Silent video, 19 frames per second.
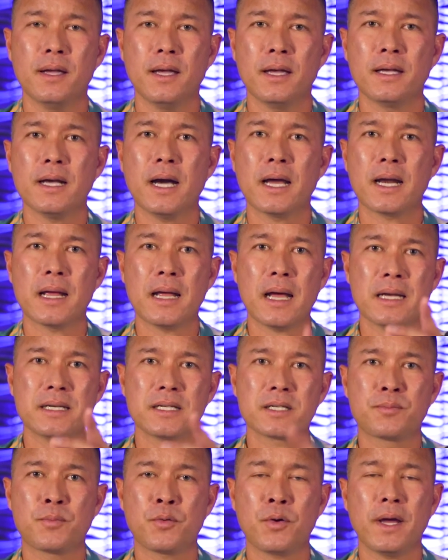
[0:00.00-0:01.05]
And God, I
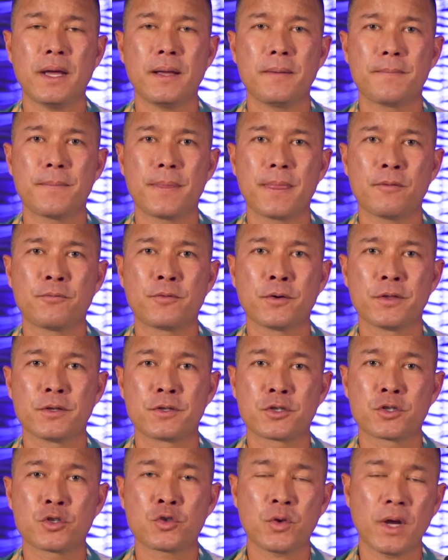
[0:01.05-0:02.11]
just pray for the
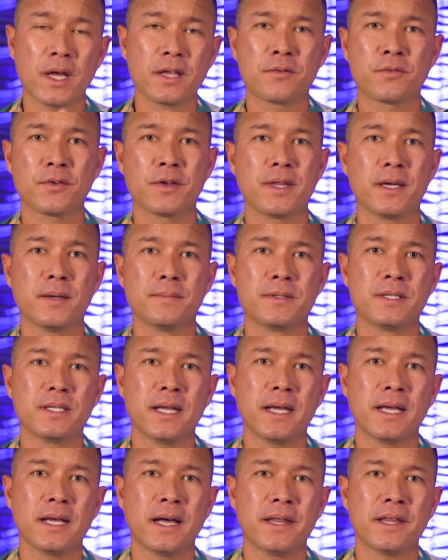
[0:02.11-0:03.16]
strength for them
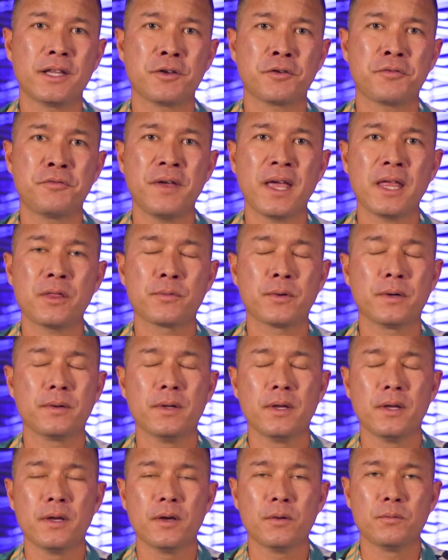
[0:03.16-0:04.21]
today, God, that their faith will
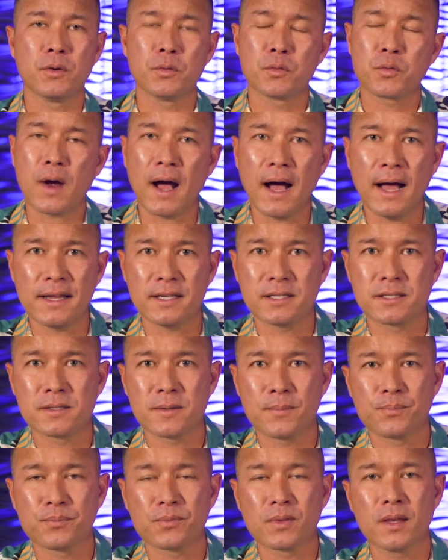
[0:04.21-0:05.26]
rise.
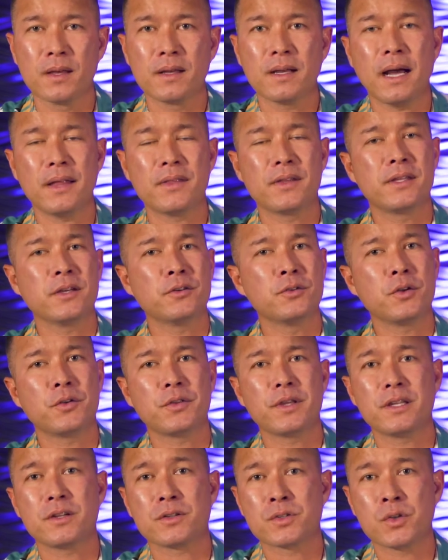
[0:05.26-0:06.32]
God, that they'll know
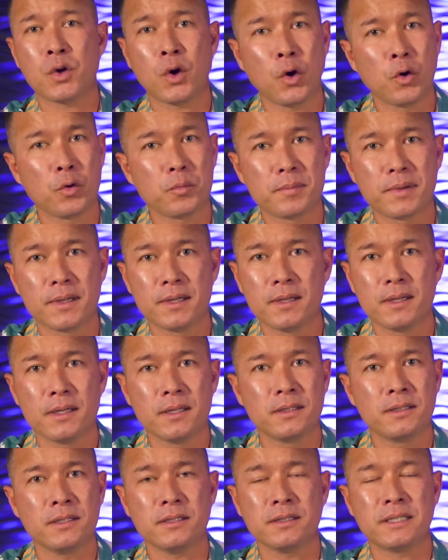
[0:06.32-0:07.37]
that there's hope
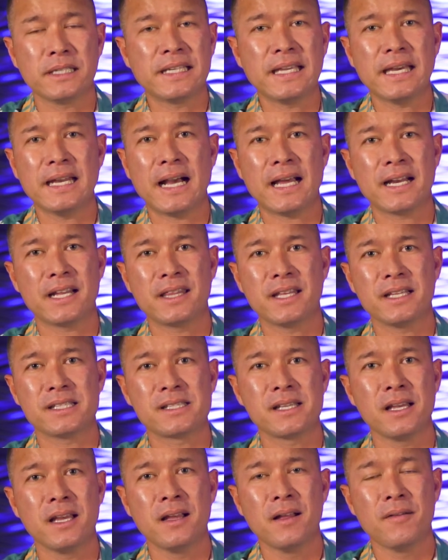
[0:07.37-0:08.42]
to get out of
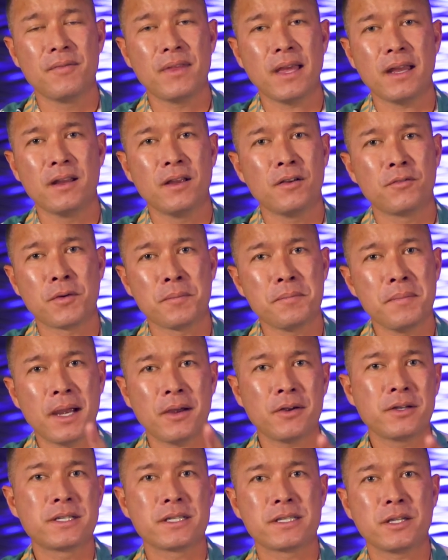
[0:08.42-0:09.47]
this. That for
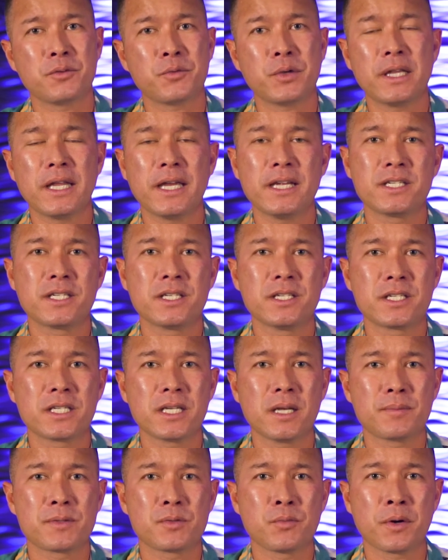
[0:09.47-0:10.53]
marriages and
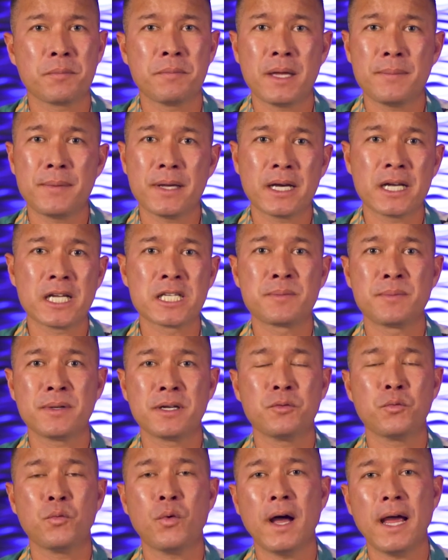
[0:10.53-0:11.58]
relationships where maybe a husband
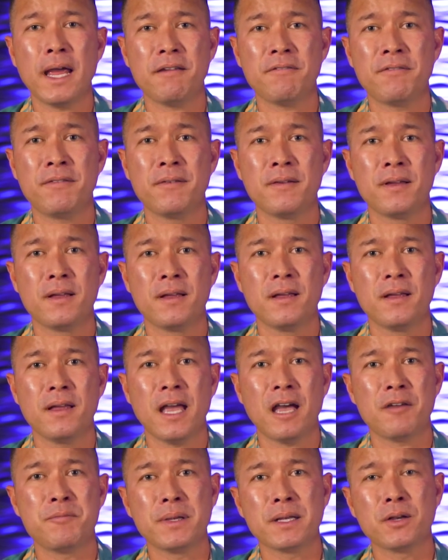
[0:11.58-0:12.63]
and wife
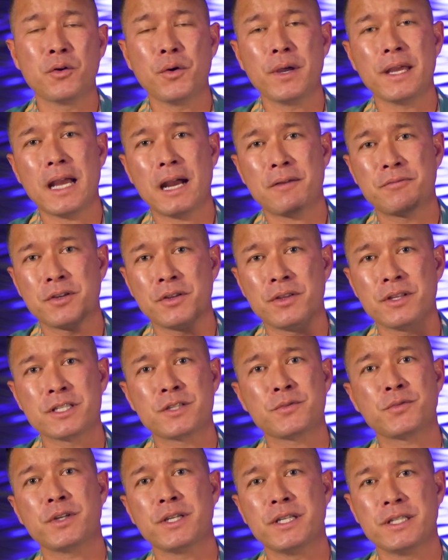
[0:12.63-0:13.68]
have been going after this
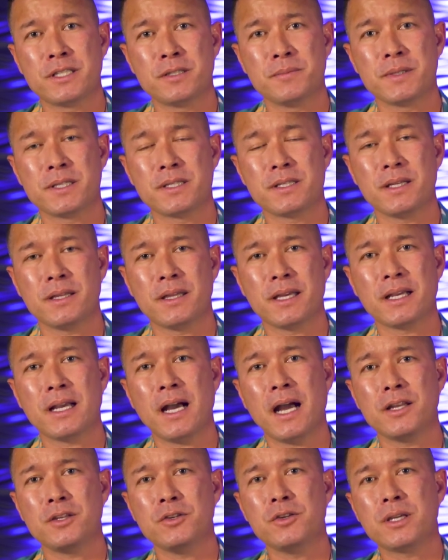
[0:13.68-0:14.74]
for intimacy, that
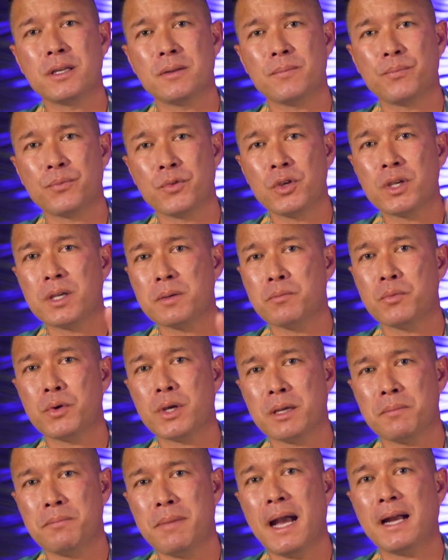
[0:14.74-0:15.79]
God, you can
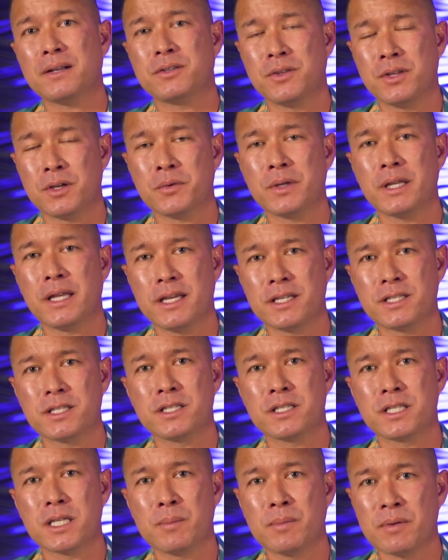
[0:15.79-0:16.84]
bring it back to their
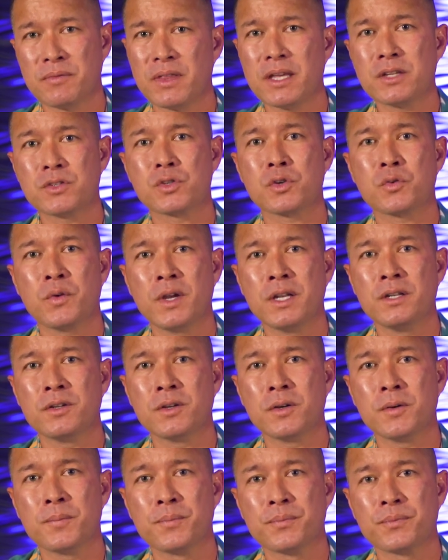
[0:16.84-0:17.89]
relationship if they
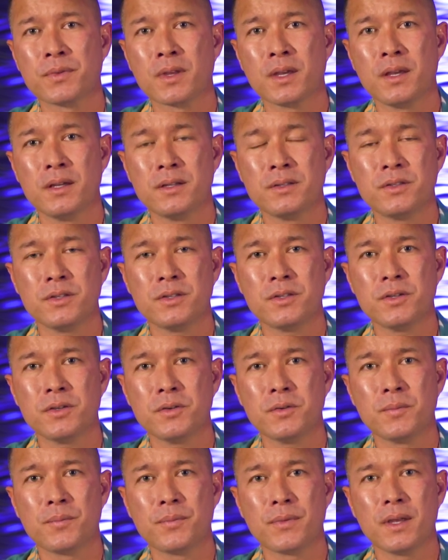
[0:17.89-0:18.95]
surrender to
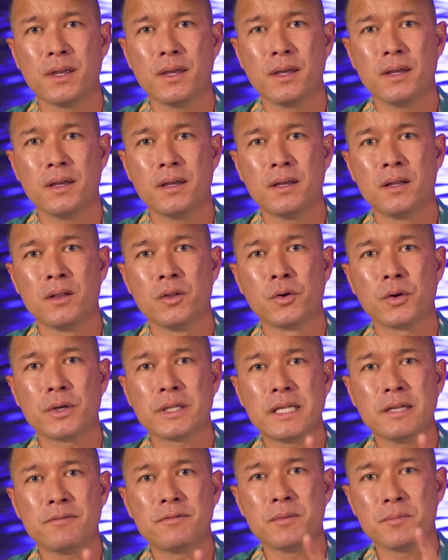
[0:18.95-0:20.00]
you. Lord,
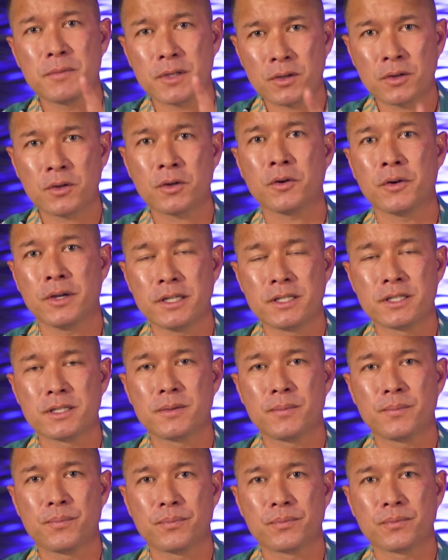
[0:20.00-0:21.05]
give them the courage
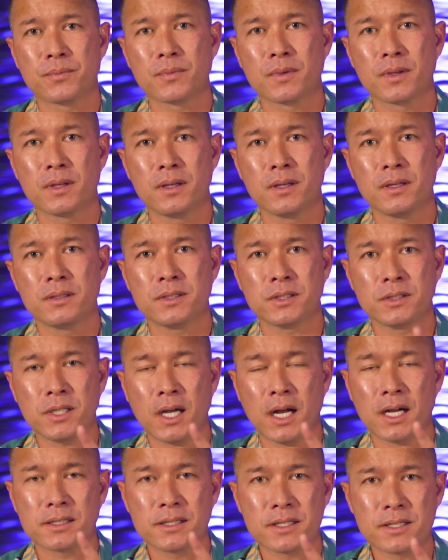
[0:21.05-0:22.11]
to
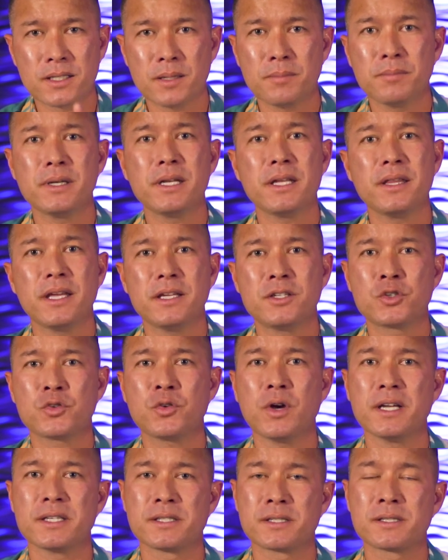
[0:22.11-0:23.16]
talk to somebody they
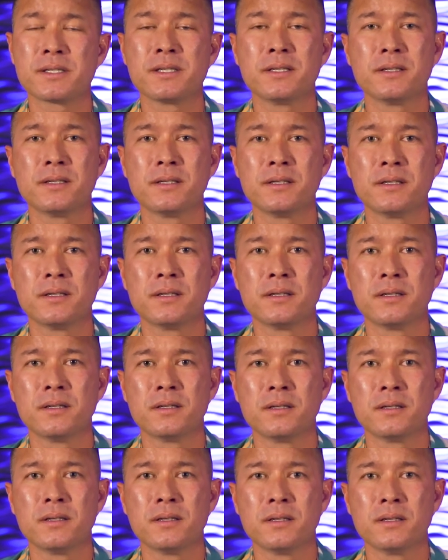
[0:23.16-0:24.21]
trust.
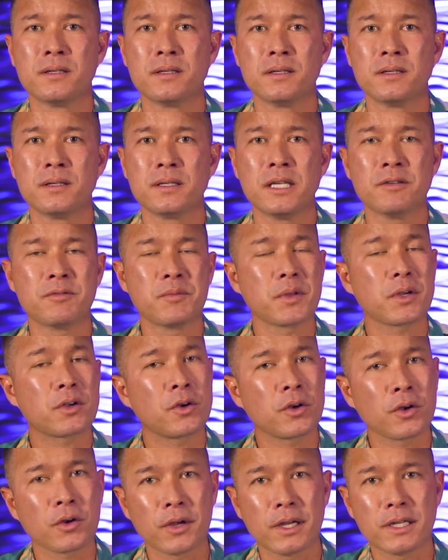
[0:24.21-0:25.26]
Give them the
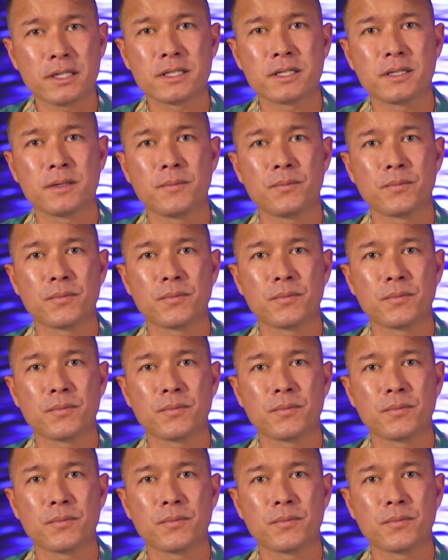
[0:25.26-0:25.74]
courage